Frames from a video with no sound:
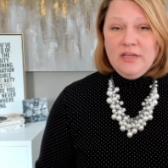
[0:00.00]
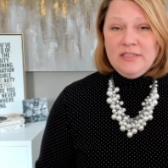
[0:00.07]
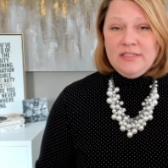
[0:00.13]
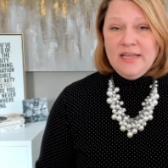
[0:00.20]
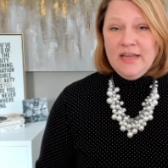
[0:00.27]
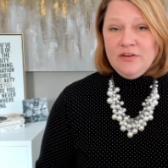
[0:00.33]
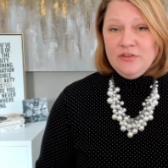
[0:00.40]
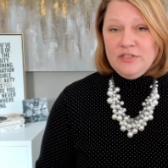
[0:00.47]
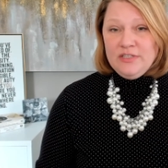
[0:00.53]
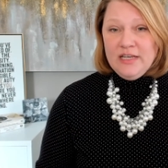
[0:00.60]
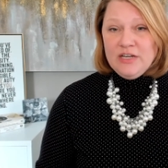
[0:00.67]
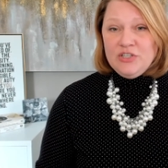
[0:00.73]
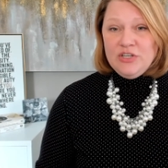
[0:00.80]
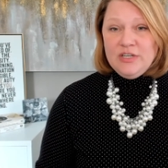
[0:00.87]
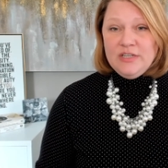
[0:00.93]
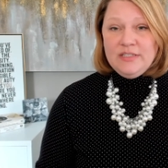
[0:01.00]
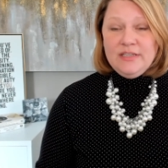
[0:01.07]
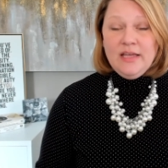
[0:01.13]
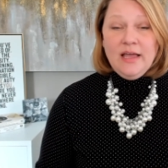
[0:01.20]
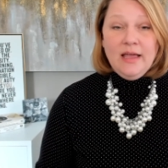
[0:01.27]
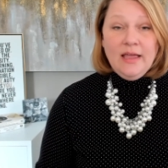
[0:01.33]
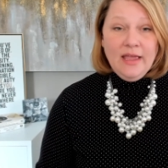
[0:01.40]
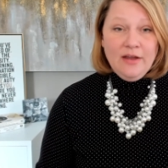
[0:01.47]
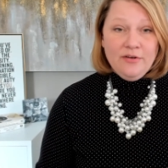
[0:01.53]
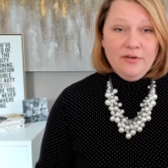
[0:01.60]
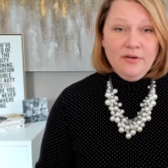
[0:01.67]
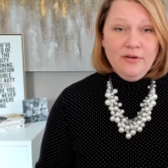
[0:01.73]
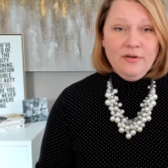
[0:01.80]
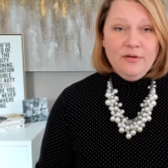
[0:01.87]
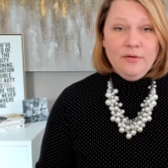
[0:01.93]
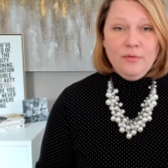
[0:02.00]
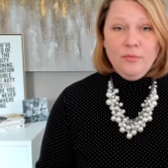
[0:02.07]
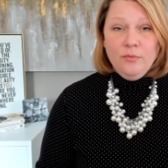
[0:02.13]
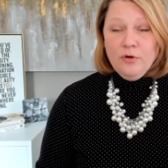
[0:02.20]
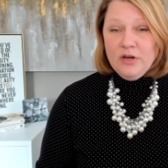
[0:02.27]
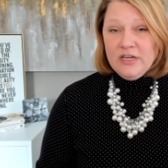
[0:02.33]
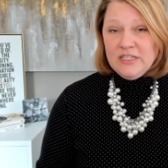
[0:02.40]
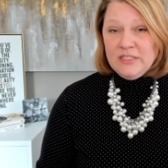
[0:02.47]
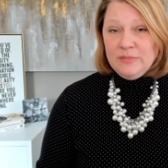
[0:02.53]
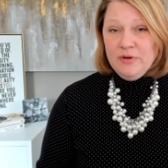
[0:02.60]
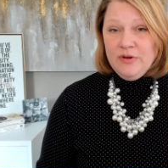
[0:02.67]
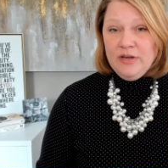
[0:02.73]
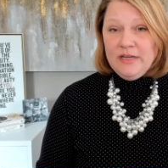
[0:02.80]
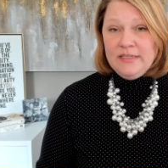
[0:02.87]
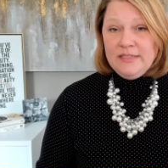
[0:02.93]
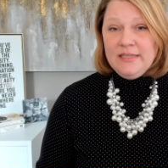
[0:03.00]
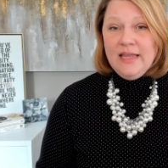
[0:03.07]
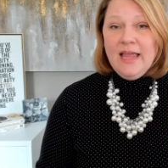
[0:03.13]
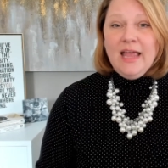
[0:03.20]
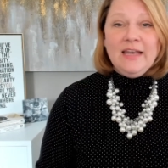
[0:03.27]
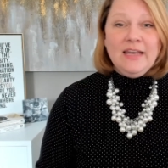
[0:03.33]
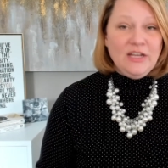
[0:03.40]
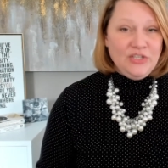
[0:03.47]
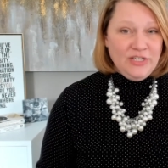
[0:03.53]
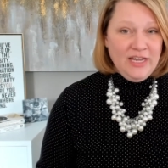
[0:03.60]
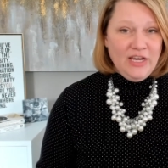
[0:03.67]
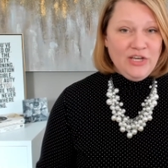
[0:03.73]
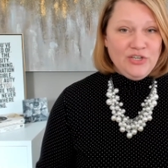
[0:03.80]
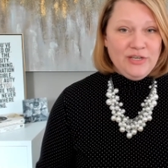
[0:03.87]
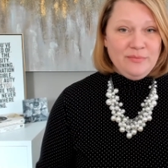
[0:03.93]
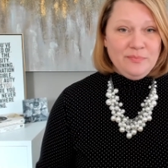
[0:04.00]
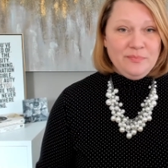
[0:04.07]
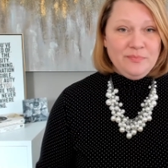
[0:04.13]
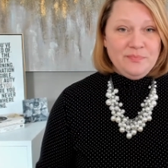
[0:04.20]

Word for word: standard sections, a header, work experience, and education.